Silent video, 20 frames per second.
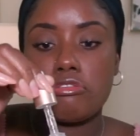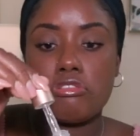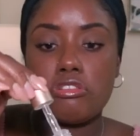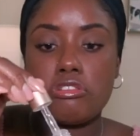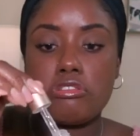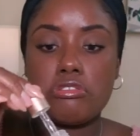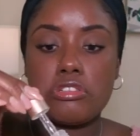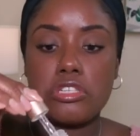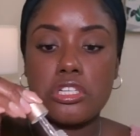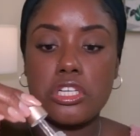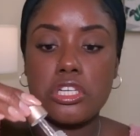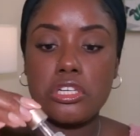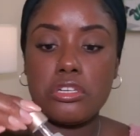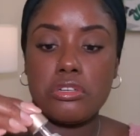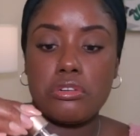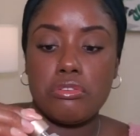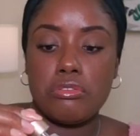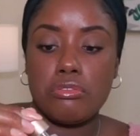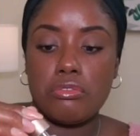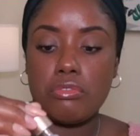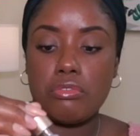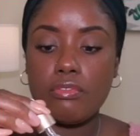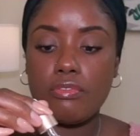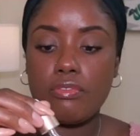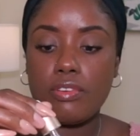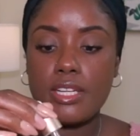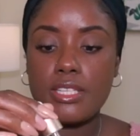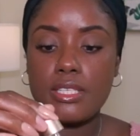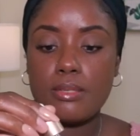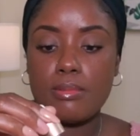usually no
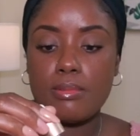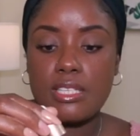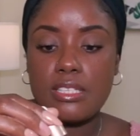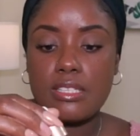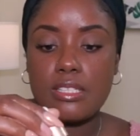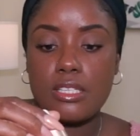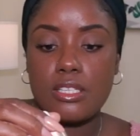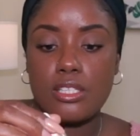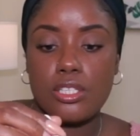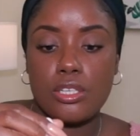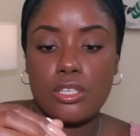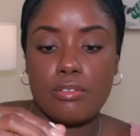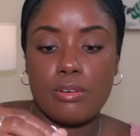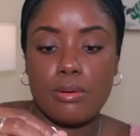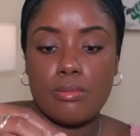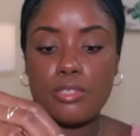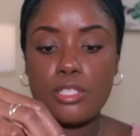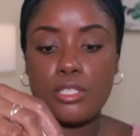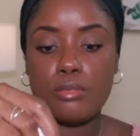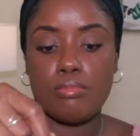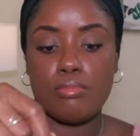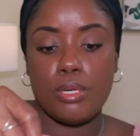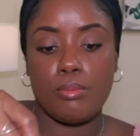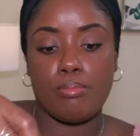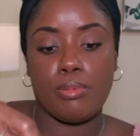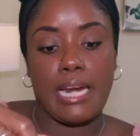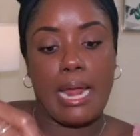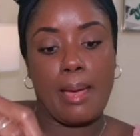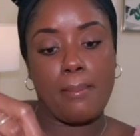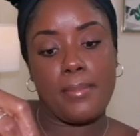vitamin C serums to be,
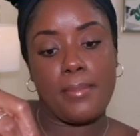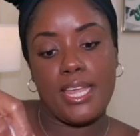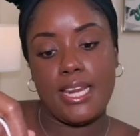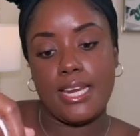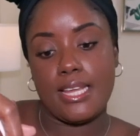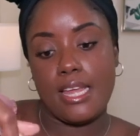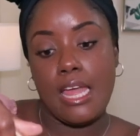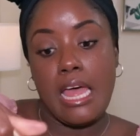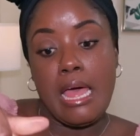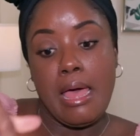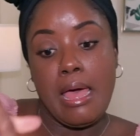but I mean it.